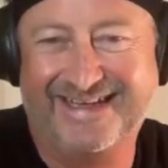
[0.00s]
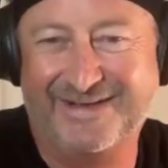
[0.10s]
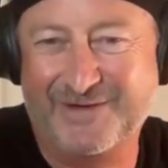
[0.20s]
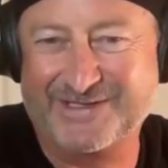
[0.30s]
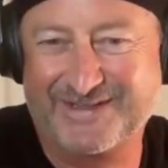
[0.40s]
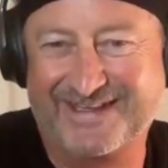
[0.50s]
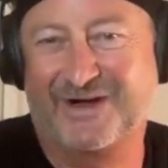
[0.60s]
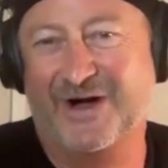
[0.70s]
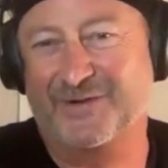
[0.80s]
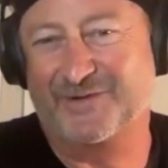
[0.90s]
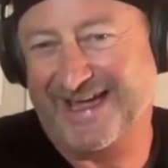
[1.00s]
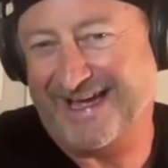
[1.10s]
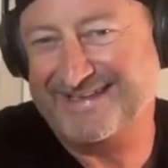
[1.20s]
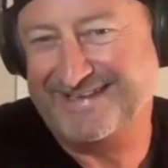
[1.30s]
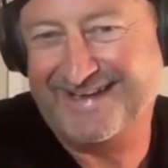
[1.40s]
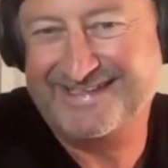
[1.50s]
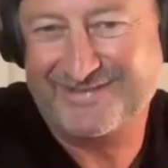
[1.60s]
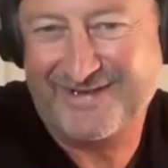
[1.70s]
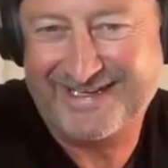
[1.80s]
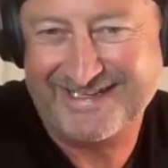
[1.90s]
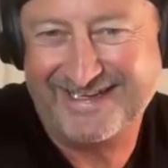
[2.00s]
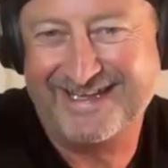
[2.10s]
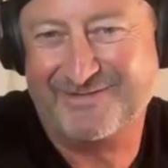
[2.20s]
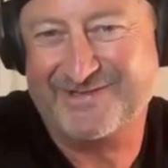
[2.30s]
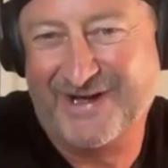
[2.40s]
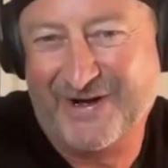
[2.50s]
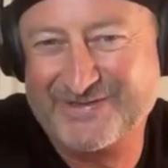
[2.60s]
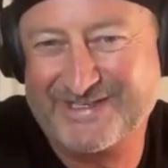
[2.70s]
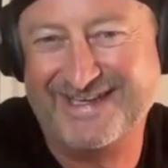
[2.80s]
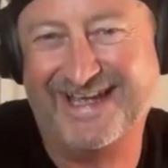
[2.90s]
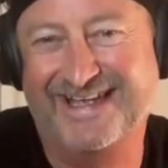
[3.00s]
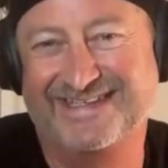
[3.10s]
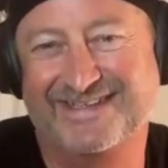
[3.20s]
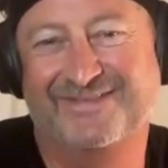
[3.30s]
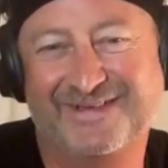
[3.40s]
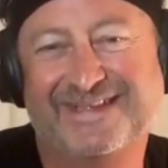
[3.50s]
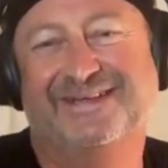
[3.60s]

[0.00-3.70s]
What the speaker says: it wasn't the title you had to actually get results, and you had to